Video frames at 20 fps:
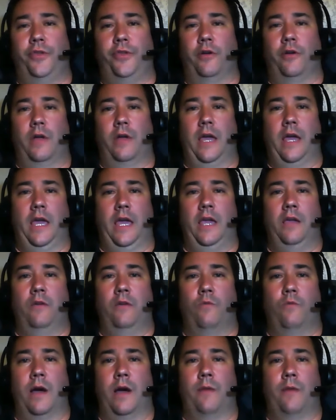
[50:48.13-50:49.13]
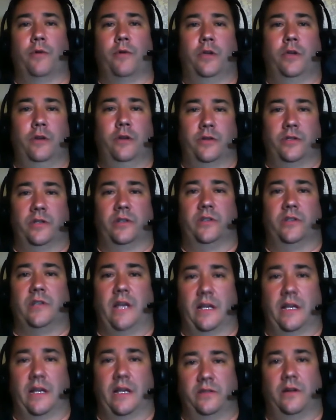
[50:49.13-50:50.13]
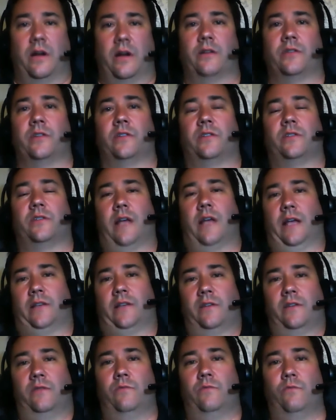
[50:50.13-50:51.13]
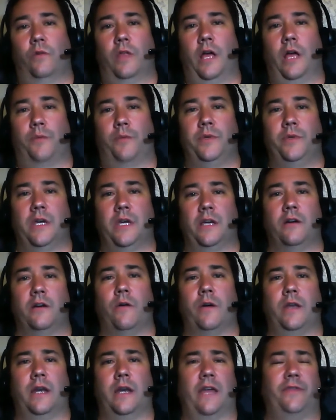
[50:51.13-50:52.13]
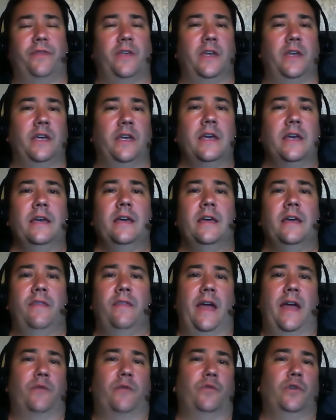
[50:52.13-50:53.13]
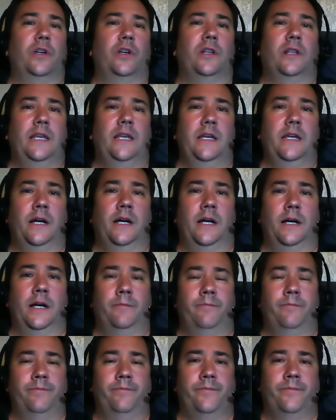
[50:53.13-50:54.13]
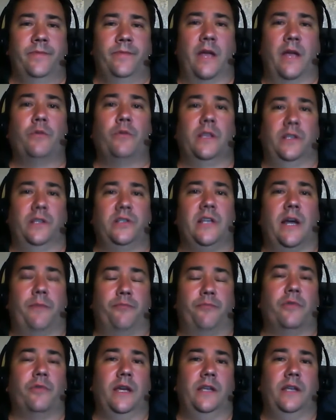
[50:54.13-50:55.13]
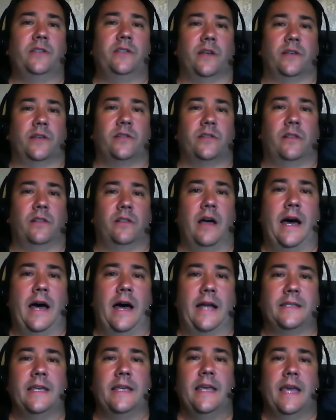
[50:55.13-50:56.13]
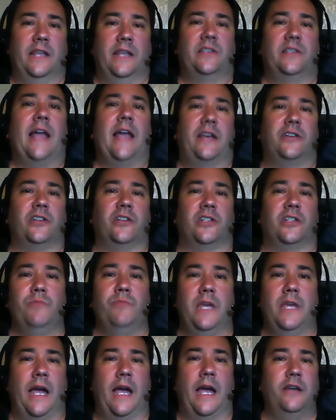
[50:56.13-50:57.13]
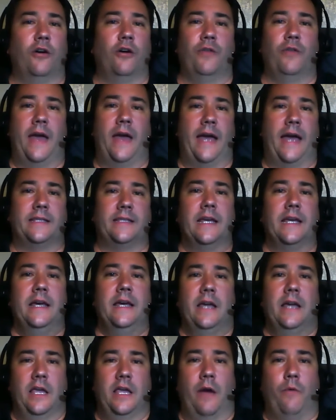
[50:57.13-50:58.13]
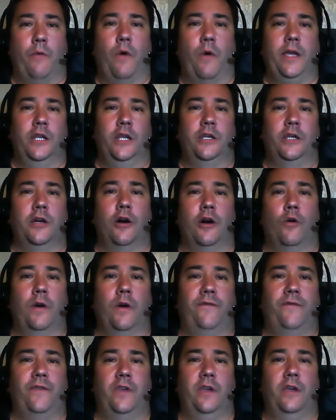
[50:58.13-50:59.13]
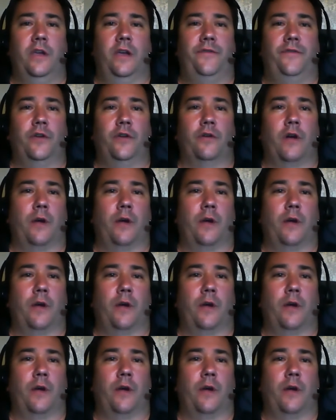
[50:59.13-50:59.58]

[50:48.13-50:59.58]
your AWeber. Your success is our success, and we'll help you get going. And I think that really separates us a lot. And it's not just me. I know that. Hey, I want you to go if your